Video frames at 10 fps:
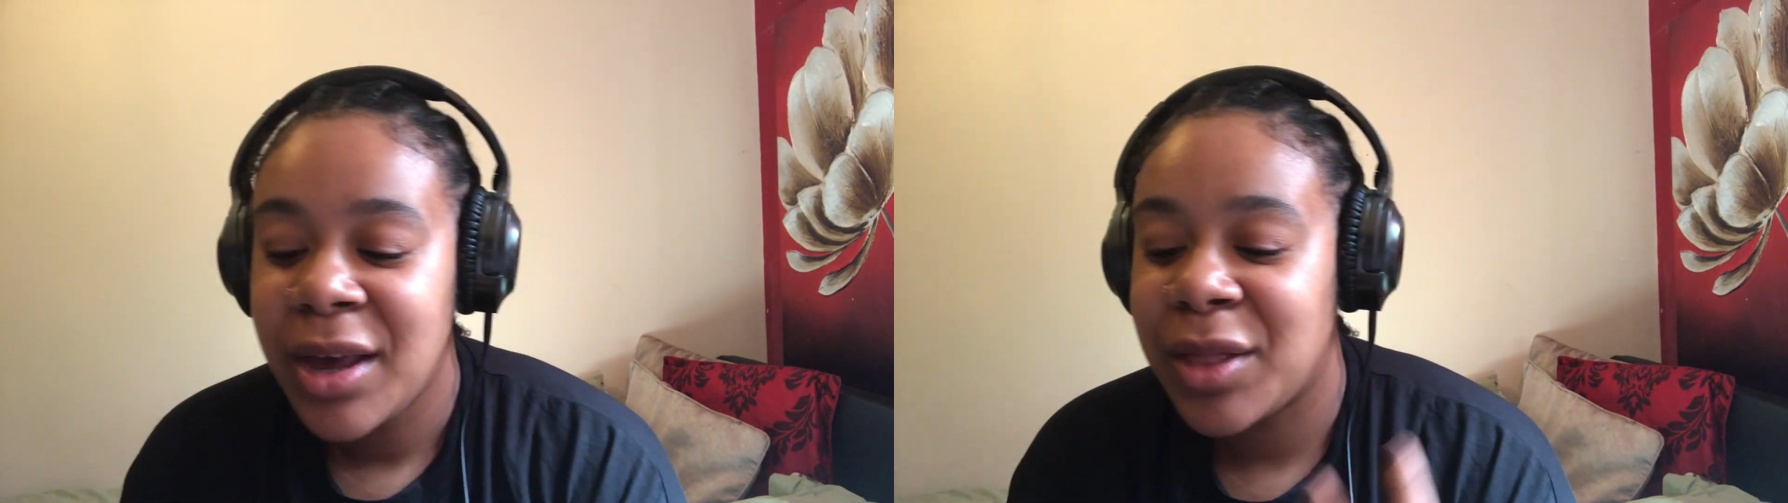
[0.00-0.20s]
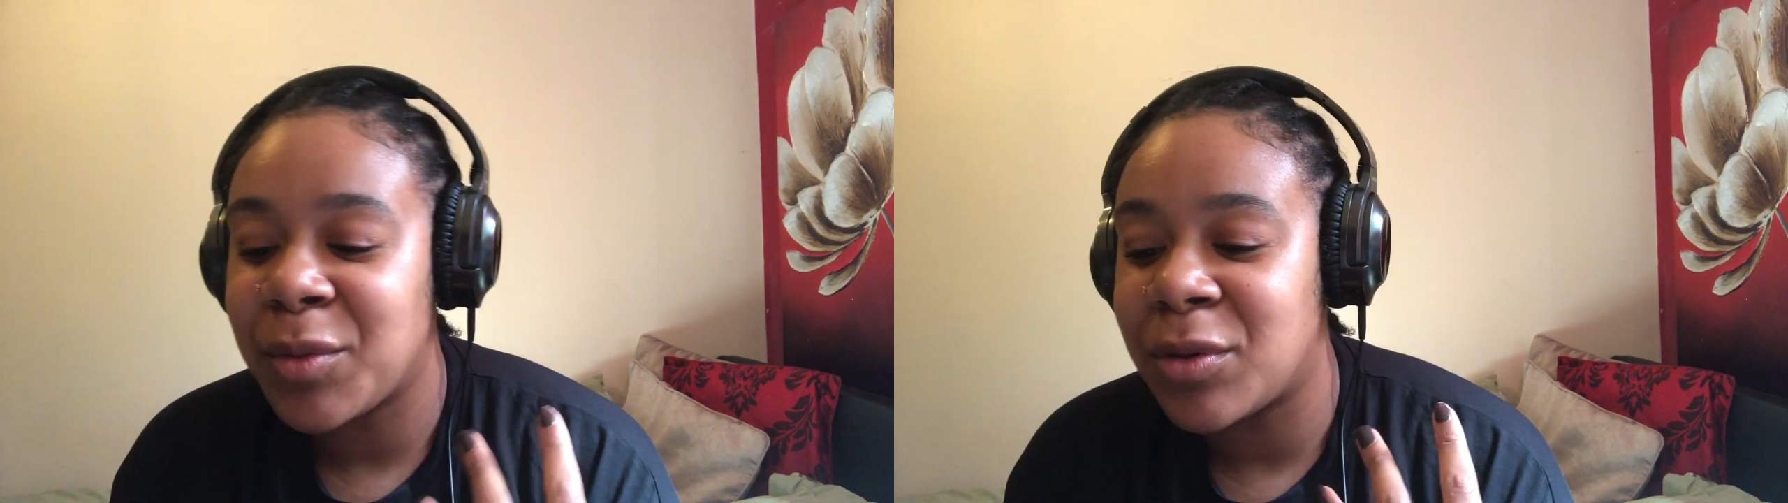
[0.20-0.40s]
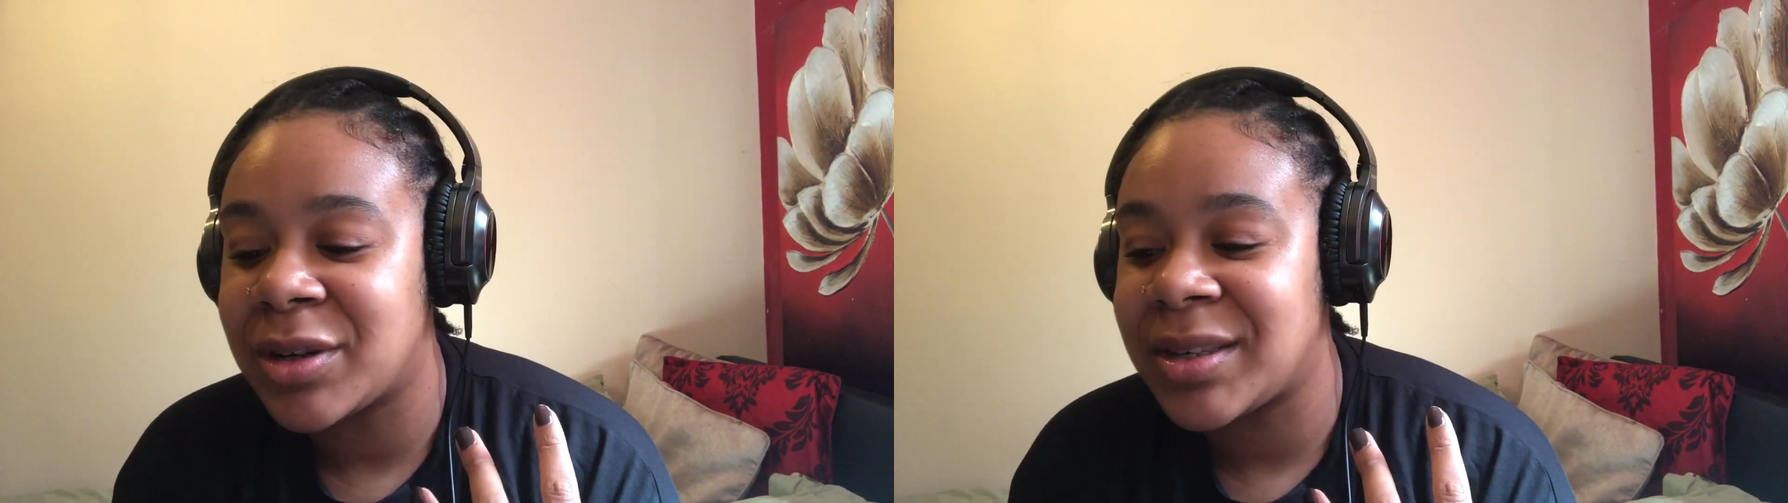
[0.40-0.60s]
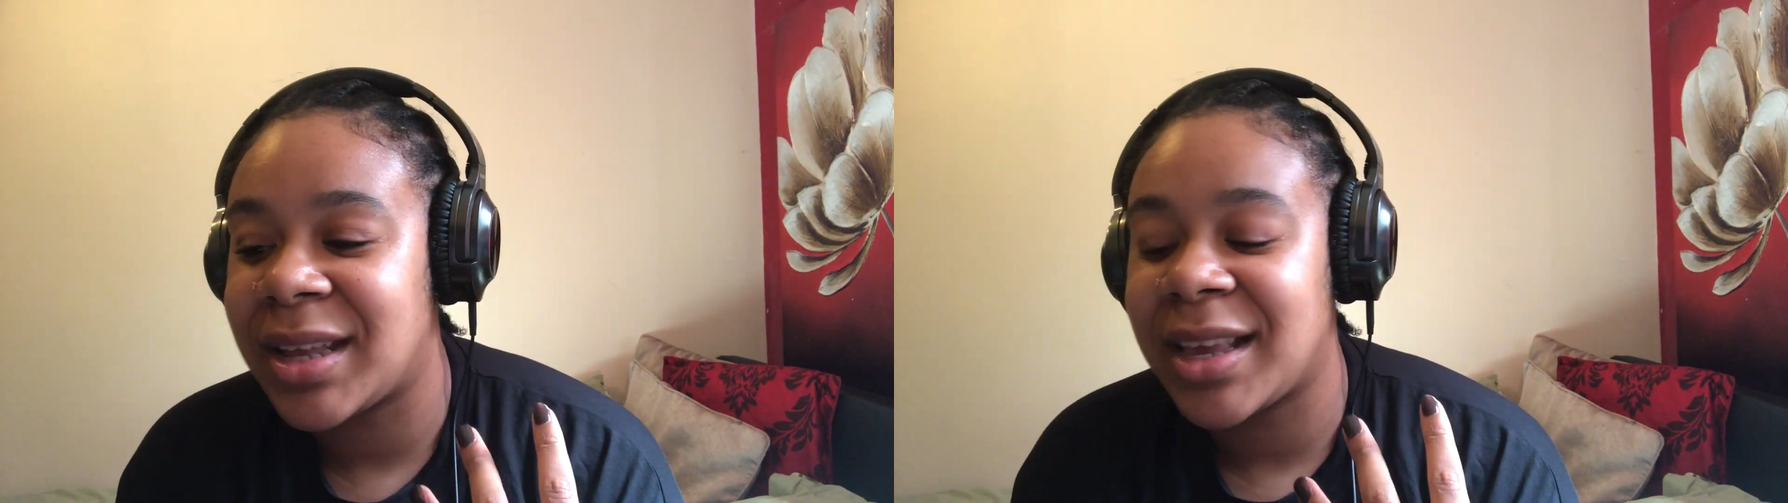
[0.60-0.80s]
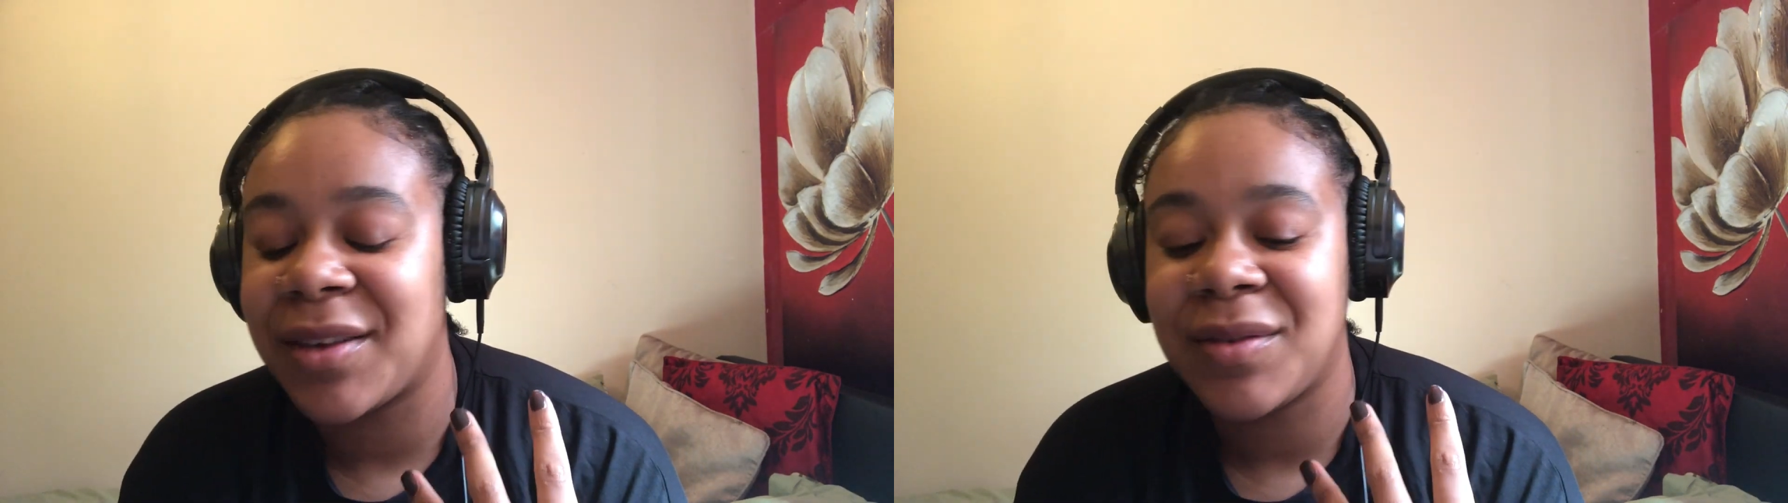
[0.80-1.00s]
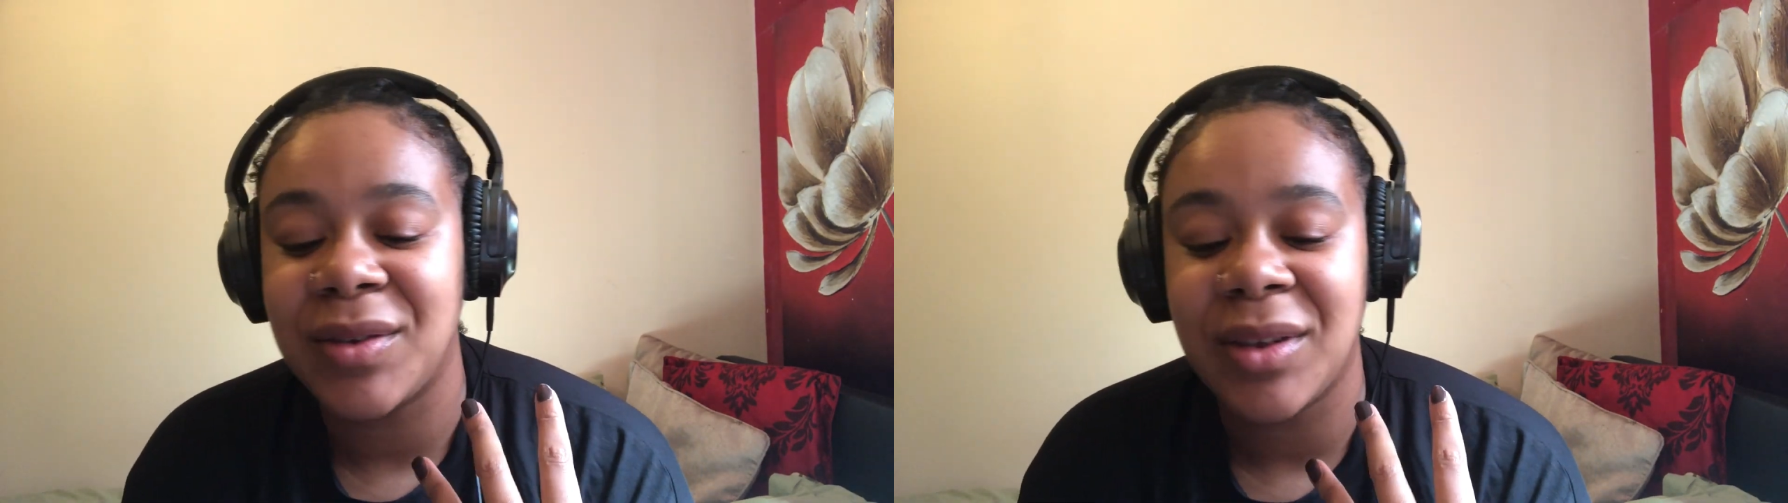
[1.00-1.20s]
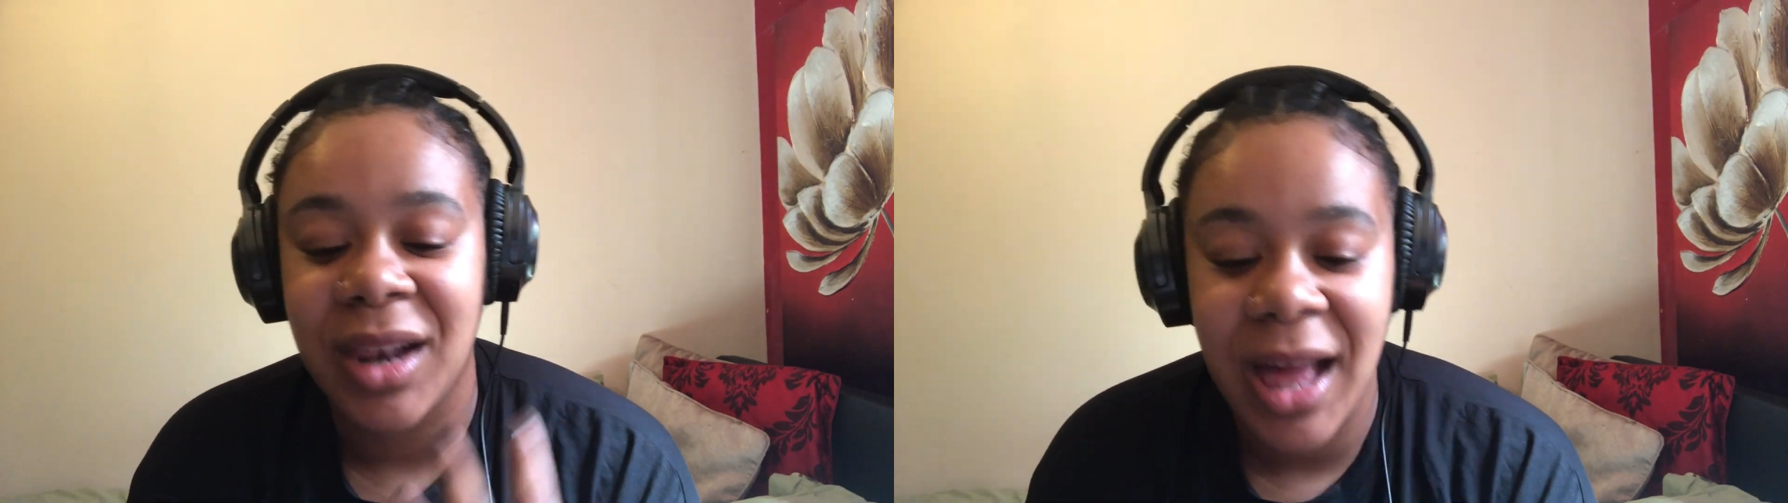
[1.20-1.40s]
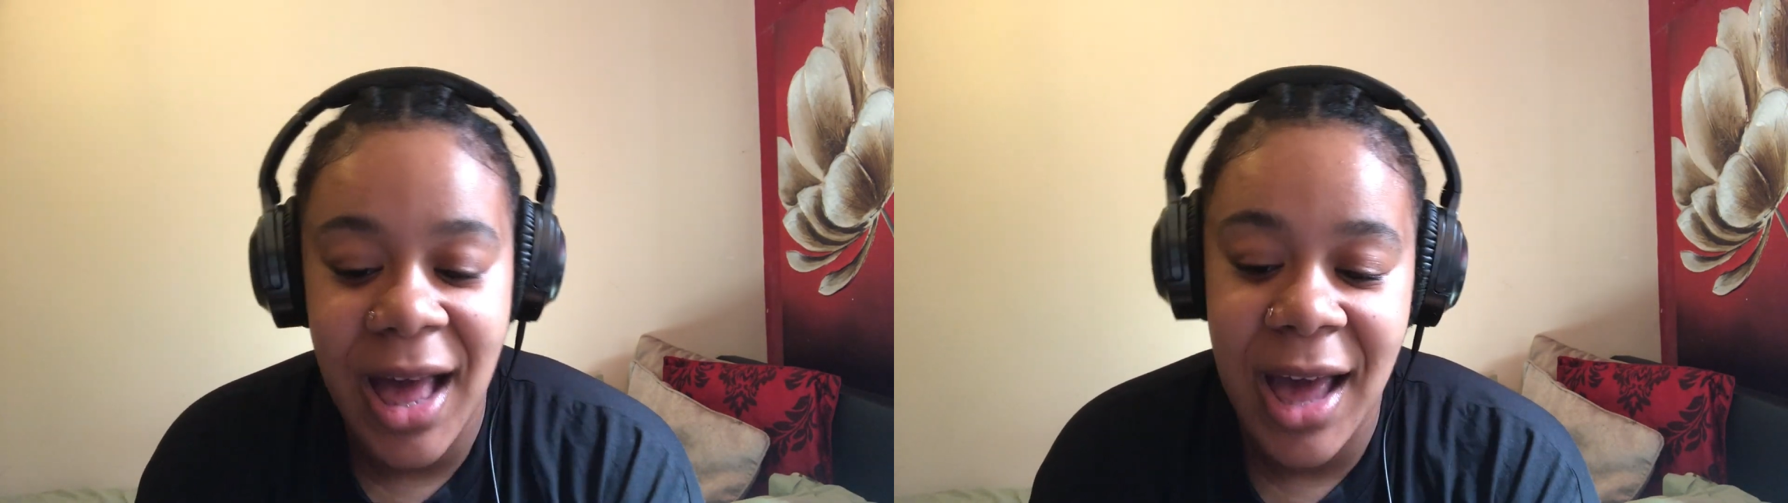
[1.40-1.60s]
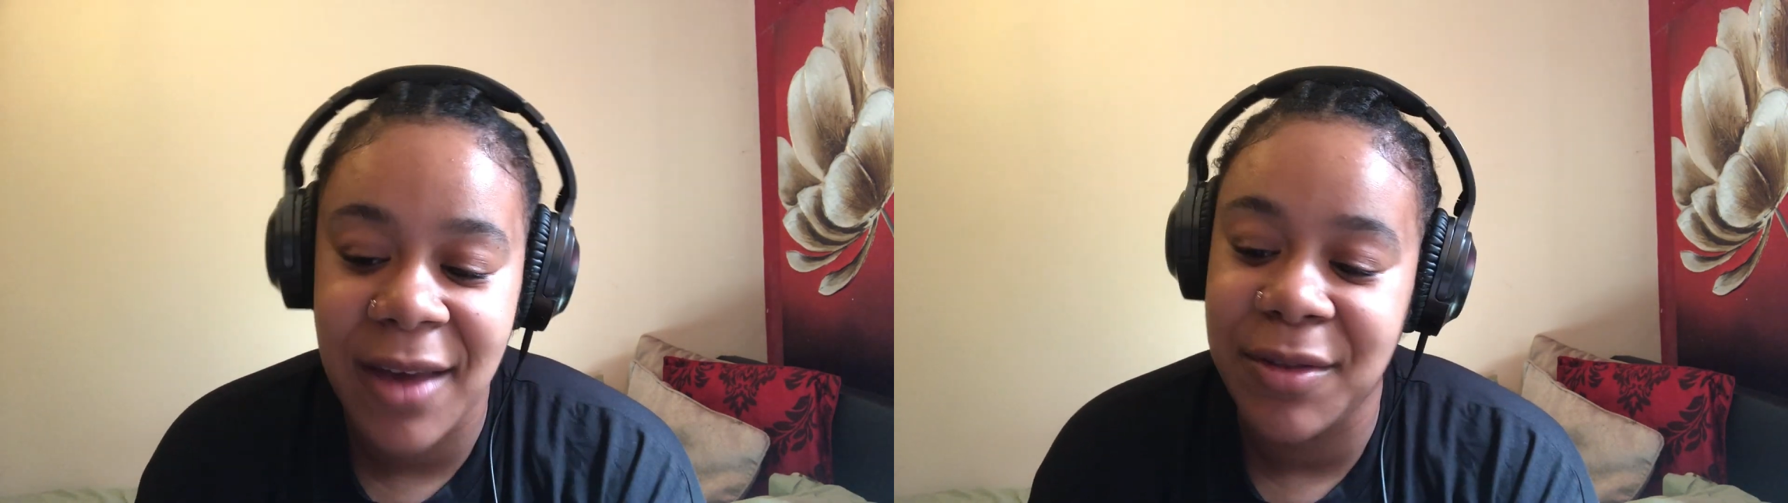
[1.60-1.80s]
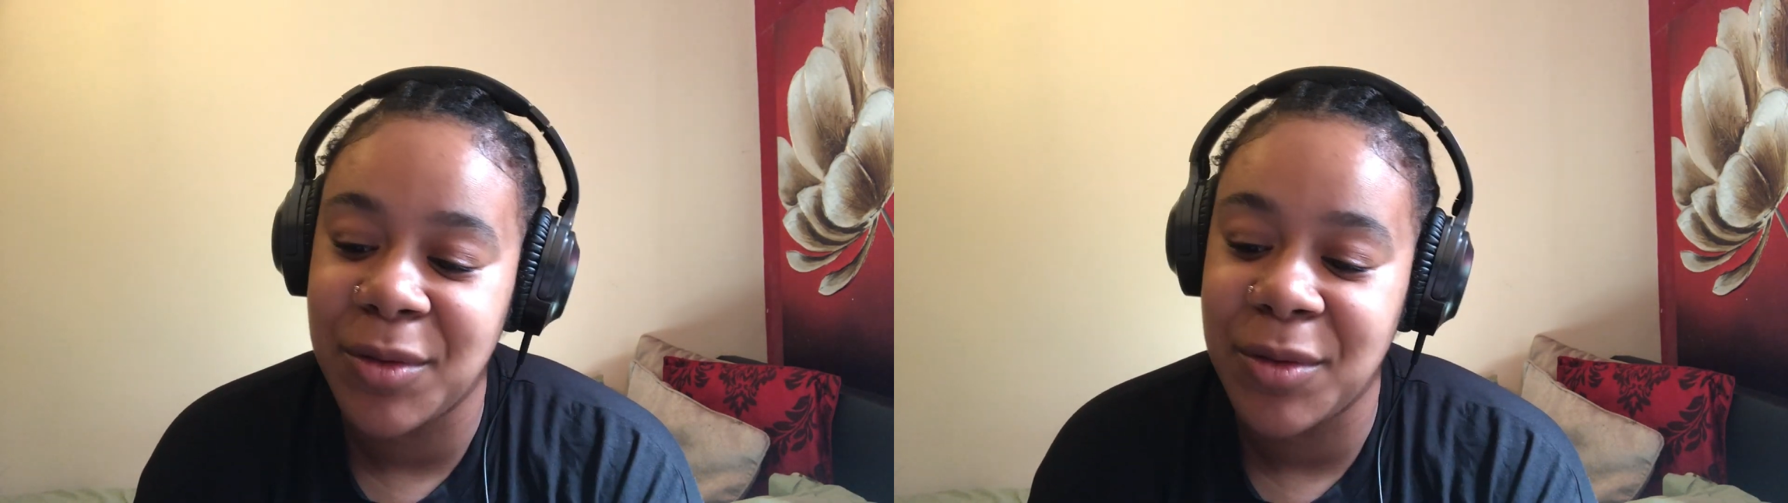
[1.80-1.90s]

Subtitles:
the ones that give you life,